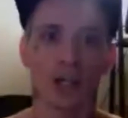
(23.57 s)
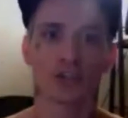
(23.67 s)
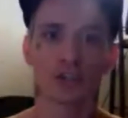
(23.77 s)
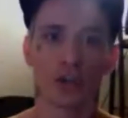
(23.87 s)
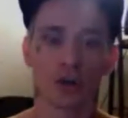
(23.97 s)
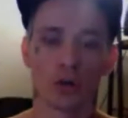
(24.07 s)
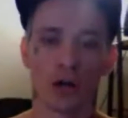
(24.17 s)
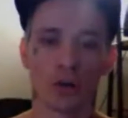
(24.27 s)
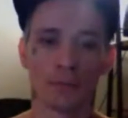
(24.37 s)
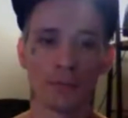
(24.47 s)
So
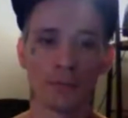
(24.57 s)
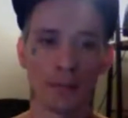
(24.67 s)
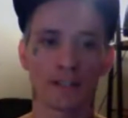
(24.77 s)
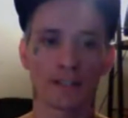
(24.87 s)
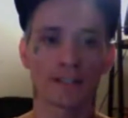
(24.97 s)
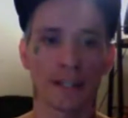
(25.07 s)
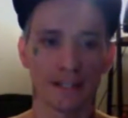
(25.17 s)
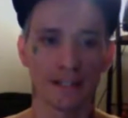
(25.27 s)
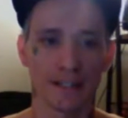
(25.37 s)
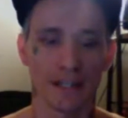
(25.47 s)
my biggest thing
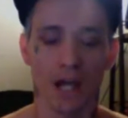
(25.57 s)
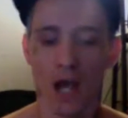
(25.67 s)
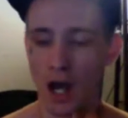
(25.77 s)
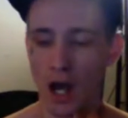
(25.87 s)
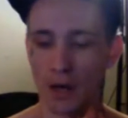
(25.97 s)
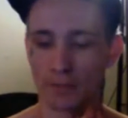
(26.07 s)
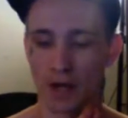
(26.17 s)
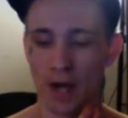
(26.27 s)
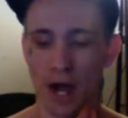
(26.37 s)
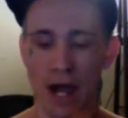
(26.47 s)
is this.
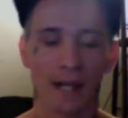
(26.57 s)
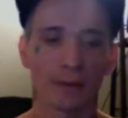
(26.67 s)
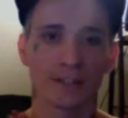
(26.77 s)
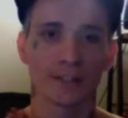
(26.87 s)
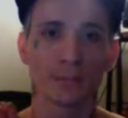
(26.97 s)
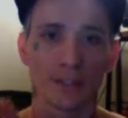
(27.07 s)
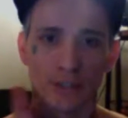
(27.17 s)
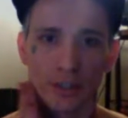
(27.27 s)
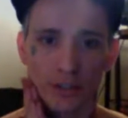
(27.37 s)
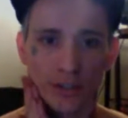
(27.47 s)
I did some
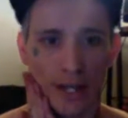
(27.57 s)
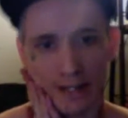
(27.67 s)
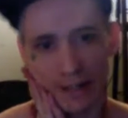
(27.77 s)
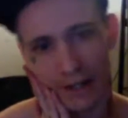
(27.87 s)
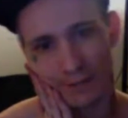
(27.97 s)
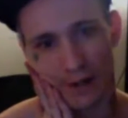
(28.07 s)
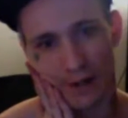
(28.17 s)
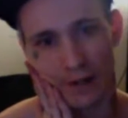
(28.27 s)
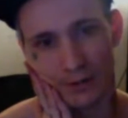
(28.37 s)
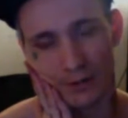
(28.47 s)
research and I
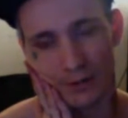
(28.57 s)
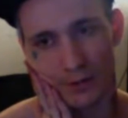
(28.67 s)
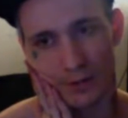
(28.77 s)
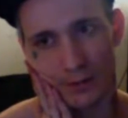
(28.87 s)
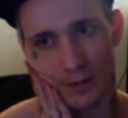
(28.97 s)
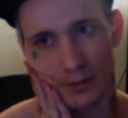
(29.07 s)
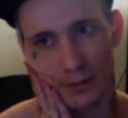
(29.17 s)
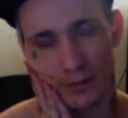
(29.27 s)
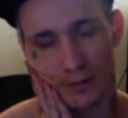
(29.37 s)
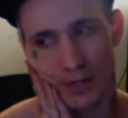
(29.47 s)
found some
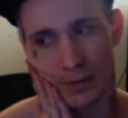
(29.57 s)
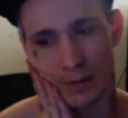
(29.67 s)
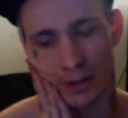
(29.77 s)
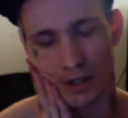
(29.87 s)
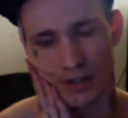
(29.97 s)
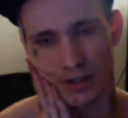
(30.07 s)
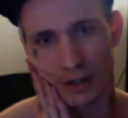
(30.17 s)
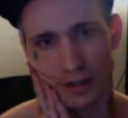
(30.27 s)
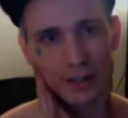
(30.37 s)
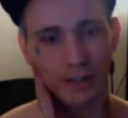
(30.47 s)
numbers that are kind of
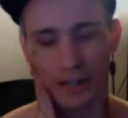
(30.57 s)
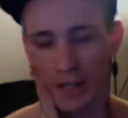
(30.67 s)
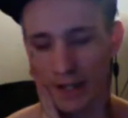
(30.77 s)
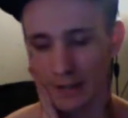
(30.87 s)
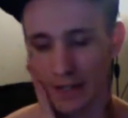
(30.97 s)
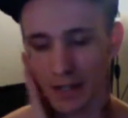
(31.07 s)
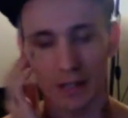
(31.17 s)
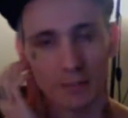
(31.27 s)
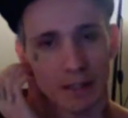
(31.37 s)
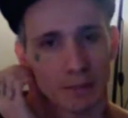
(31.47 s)
startling and that
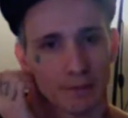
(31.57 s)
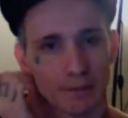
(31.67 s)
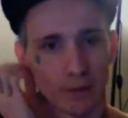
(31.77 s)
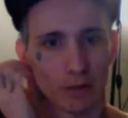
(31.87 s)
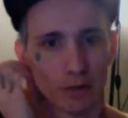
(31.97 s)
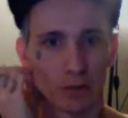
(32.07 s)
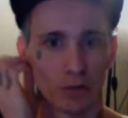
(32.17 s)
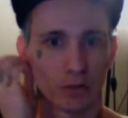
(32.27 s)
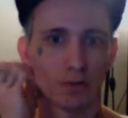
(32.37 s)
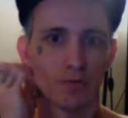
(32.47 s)
kind of make me feel a
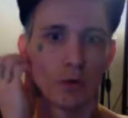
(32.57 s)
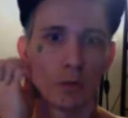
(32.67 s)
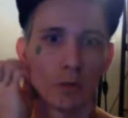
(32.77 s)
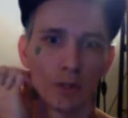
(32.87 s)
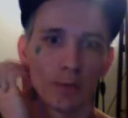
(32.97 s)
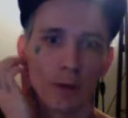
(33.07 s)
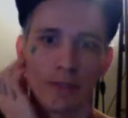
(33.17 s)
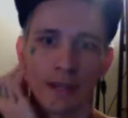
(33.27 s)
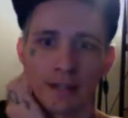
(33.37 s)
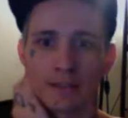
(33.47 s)
little weird about
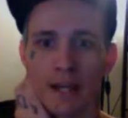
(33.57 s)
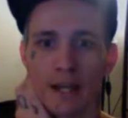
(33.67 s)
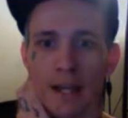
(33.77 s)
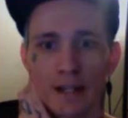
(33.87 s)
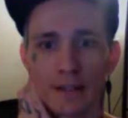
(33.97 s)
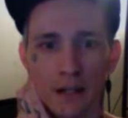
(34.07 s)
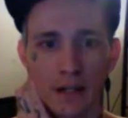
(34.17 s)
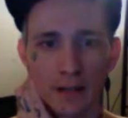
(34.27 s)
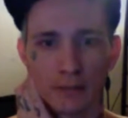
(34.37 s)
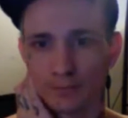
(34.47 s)
things. And
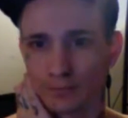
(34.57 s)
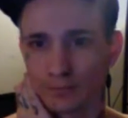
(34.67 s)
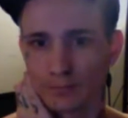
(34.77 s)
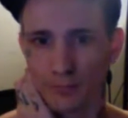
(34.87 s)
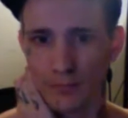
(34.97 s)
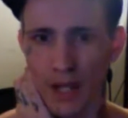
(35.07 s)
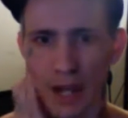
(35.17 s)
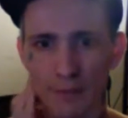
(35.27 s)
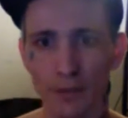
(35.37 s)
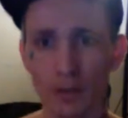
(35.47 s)

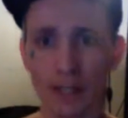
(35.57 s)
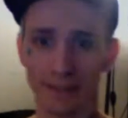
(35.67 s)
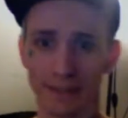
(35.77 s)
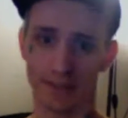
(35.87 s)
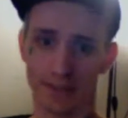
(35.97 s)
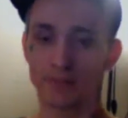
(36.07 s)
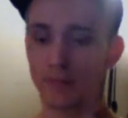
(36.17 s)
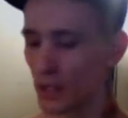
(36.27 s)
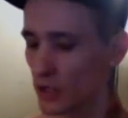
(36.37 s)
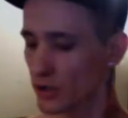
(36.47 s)
I feel like this.
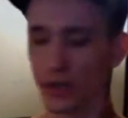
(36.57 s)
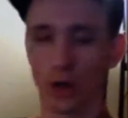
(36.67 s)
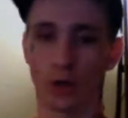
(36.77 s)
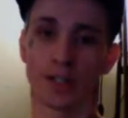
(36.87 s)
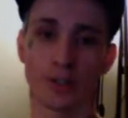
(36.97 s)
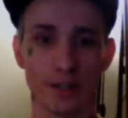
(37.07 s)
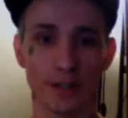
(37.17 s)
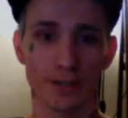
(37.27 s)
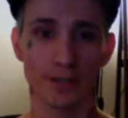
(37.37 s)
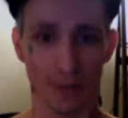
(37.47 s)
So here's the
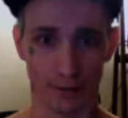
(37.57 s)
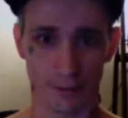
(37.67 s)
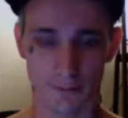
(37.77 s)
numbers I found.